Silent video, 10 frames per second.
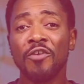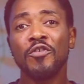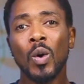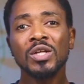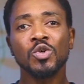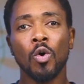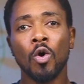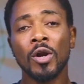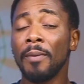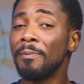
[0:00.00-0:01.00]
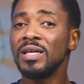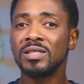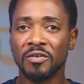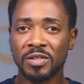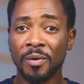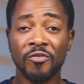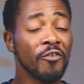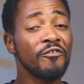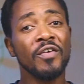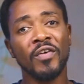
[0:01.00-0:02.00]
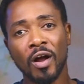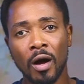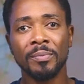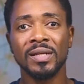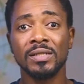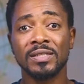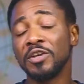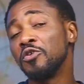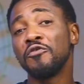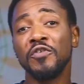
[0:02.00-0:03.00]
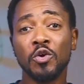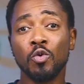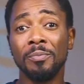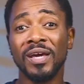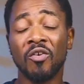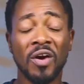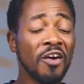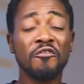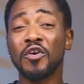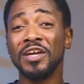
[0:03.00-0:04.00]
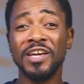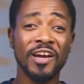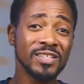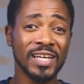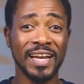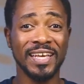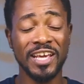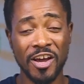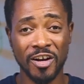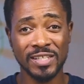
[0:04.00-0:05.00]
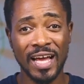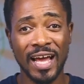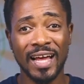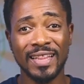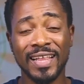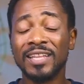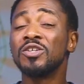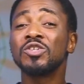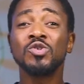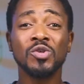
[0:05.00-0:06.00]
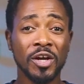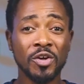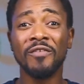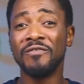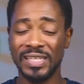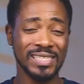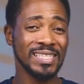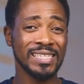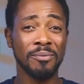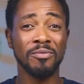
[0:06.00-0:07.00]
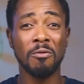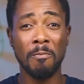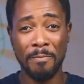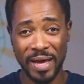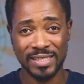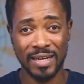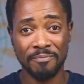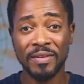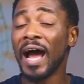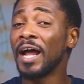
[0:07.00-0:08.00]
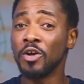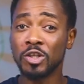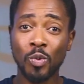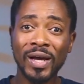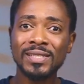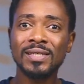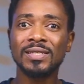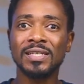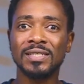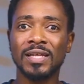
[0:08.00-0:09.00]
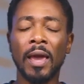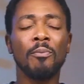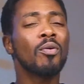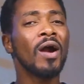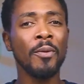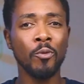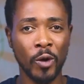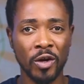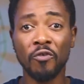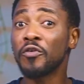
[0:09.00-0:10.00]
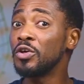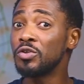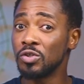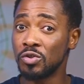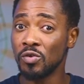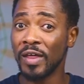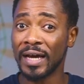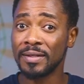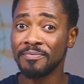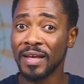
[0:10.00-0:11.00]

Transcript: if you want to own a piece of some of your favorite companies that you feel will be around for years and years, then the sooner you invest in them, the better. And your 20s is a prime window for you to do that.